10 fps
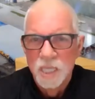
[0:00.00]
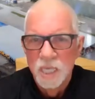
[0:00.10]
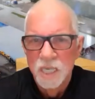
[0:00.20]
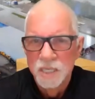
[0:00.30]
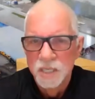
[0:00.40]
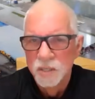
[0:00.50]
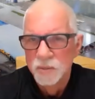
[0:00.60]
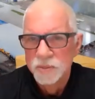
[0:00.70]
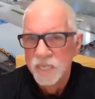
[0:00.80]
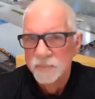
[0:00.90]

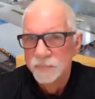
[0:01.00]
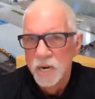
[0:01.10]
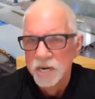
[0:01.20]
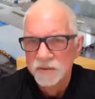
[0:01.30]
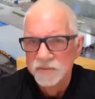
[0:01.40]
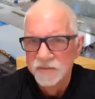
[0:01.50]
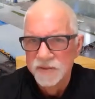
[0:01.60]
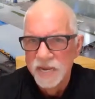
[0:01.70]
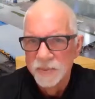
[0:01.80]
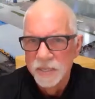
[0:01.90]
the part of the
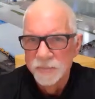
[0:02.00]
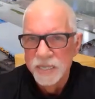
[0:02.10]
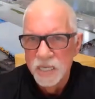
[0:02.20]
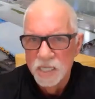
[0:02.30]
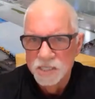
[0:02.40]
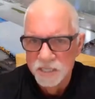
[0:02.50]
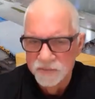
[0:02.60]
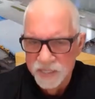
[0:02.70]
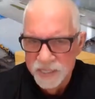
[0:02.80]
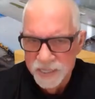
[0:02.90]
family because
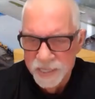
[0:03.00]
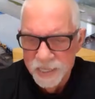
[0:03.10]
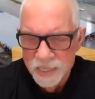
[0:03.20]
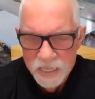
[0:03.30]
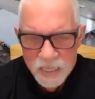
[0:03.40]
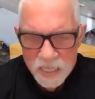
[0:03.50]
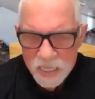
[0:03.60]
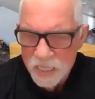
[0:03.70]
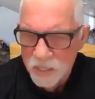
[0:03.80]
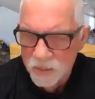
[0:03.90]
of it.
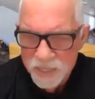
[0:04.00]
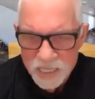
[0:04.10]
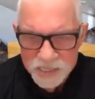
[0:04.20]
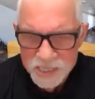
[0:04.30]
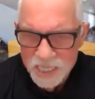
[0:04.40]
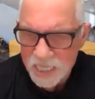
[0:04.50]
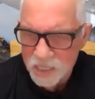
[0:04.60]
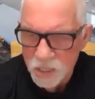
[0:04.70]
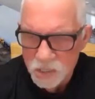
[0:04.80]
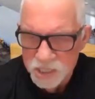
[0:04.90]
That saying,
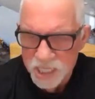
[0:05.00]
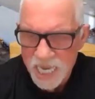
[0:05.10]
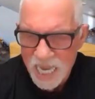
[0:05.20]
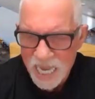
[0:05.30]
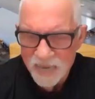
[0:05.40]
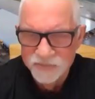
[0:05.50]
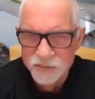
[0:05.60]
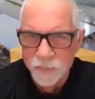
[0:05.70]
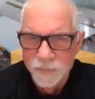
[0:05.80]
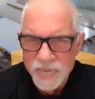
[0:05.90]
"Does it have
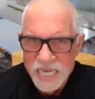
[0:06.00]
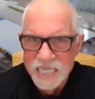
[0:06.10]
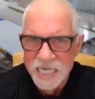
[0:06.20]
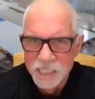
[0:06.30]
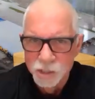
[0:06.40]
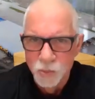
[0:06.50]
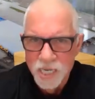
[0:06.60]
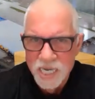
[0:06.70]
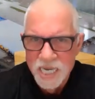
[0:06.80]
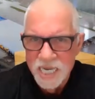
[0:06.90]
to be this
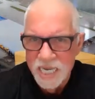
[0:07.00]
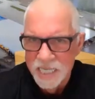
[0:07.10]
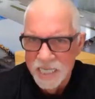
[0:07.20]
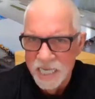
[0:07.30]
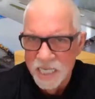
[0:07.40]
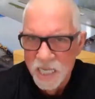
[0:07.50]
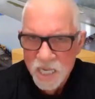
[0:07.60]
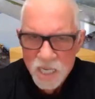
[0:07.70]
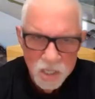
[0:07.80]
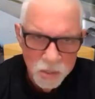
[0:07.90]
way?" And then
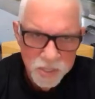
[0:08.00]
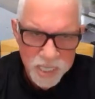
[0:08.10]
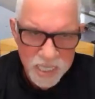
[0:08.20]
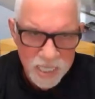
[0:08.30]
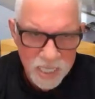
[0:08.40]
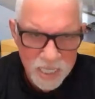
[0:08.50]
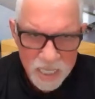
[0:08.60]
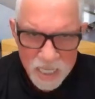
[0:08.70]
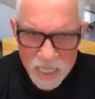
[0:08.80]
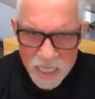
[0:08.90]
looking
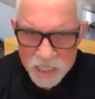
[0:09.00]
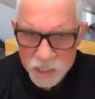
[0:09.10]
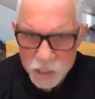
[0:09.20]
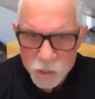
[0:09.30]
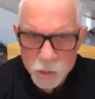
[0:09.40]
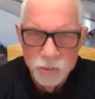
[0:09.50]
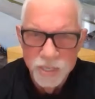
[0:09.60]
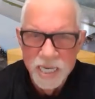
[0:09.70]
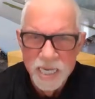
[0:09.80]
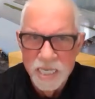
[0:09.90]
at the
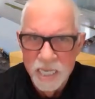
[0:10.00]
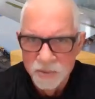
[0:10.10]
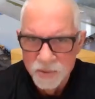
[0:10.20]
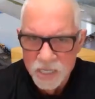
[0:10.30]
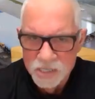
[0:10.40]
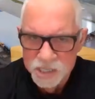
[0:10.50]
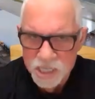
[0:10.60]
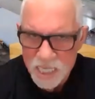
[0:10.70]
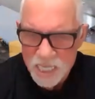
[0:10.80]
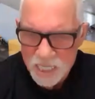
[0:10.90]
Ukraine and
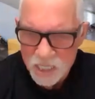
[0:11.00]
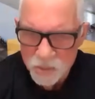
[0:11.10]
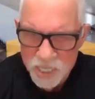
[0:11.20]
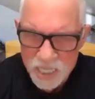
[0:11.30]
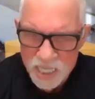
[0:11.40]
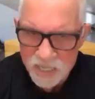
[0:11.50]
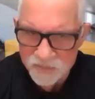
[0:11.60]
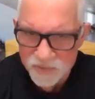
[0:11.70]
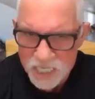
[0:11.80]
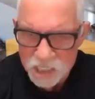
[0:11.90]
Russia and looking at
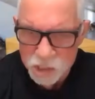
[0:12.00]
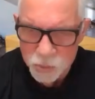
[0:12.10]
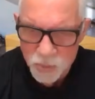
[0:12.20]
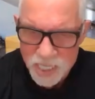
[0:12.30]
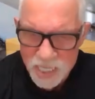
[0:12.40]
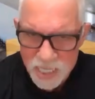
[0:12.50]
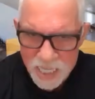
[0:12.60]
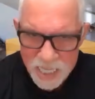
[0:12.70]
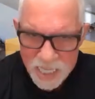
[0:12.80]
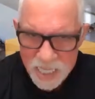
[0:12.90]

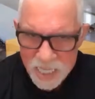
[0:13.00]
Venezuela,